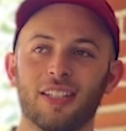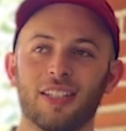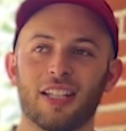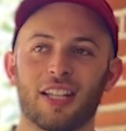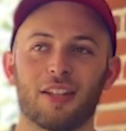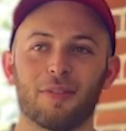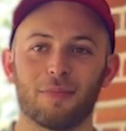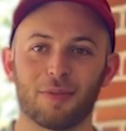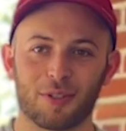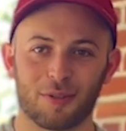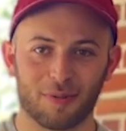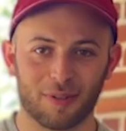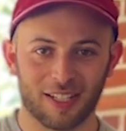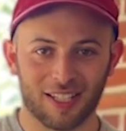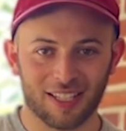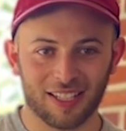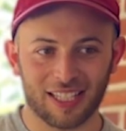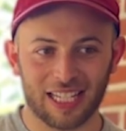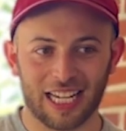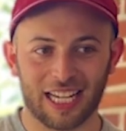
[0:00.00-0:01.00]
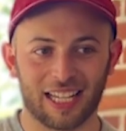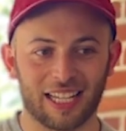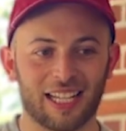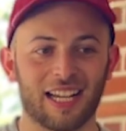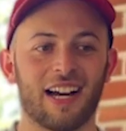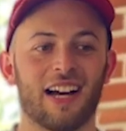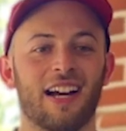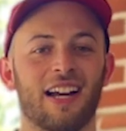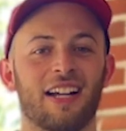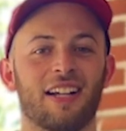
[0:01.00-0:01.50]
In between getting
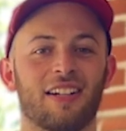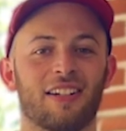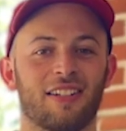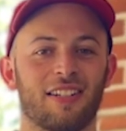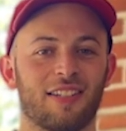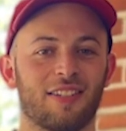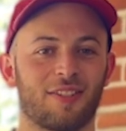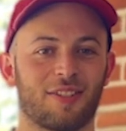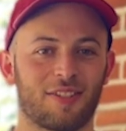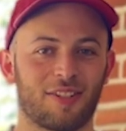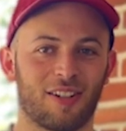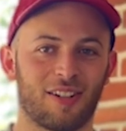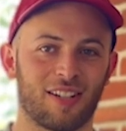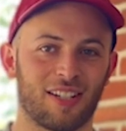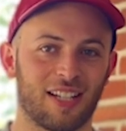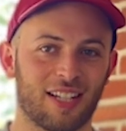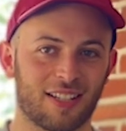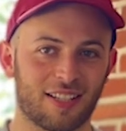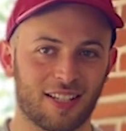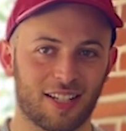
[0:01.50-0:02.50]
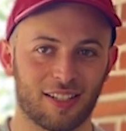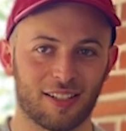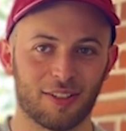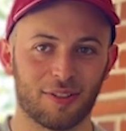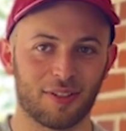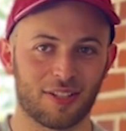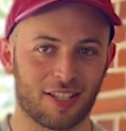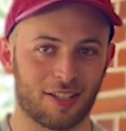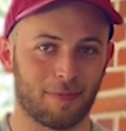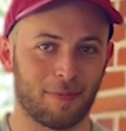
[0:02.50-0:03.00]
hired and starting at St.
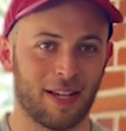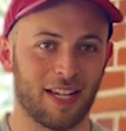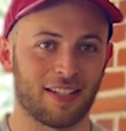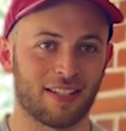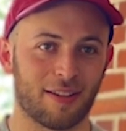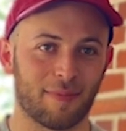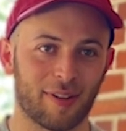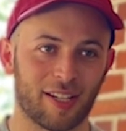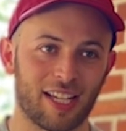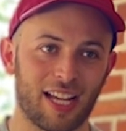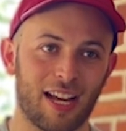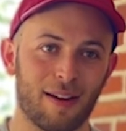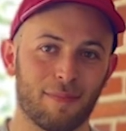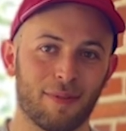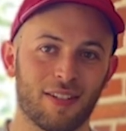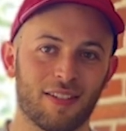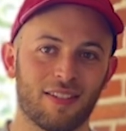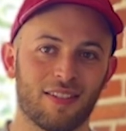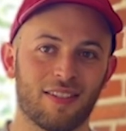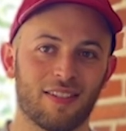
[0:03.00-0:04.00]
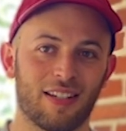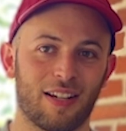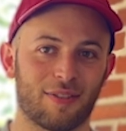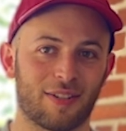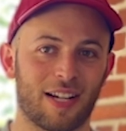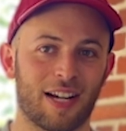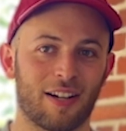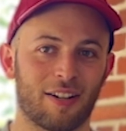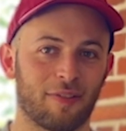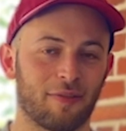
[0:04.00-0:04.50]
Louis, the pandemic happened. I was
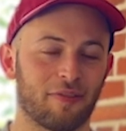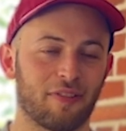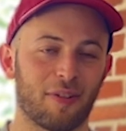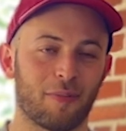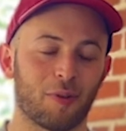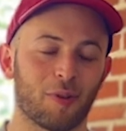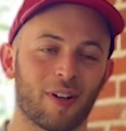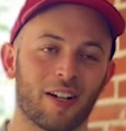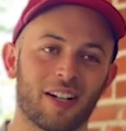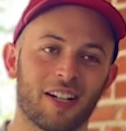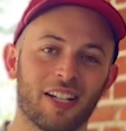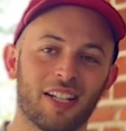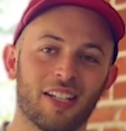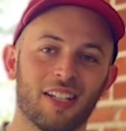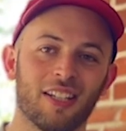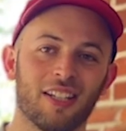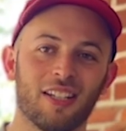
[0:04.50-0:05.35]
hired in February.